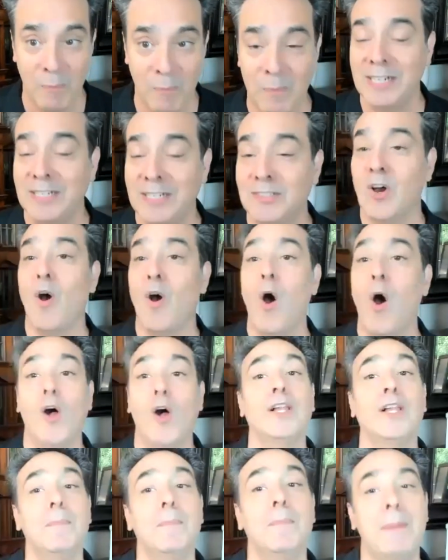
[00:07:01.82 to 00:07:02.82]
And we're going to talk
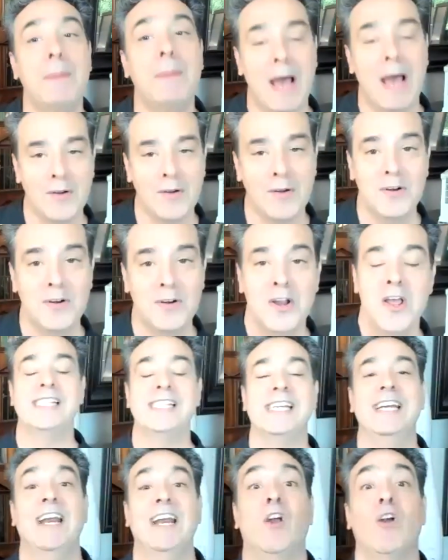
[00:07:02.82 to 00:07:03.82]
all about Kristine and